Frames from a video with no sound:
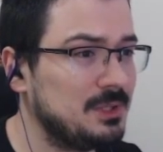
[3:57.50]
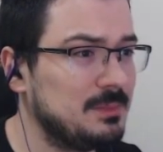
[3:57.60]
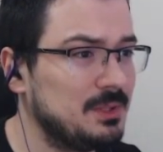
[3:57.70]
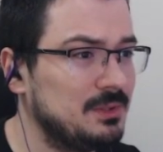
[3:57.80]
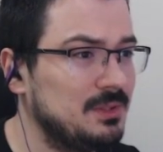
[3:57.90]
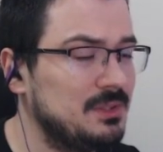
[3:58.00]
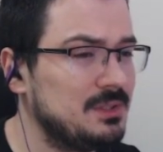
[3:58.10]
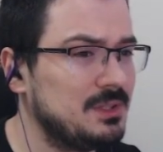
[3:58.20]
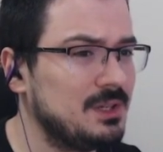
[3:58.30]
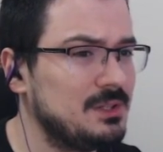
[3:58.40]
a minute,
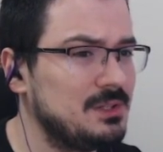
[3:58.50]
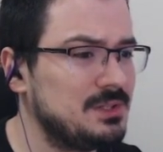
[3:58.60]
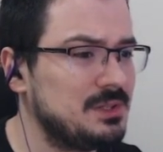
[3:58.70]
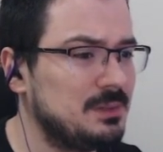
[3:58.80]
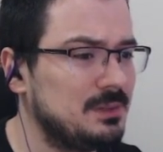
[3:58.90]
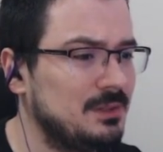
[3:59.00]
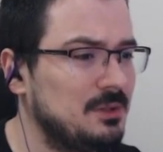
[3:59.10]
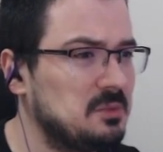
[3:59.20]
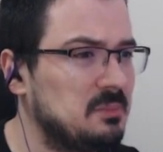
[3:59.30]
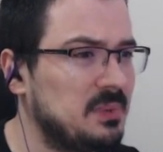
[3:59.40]
didn't I just
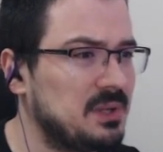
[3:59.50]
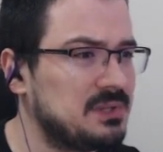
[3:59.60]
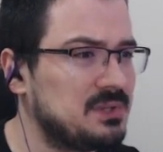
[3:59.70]
go past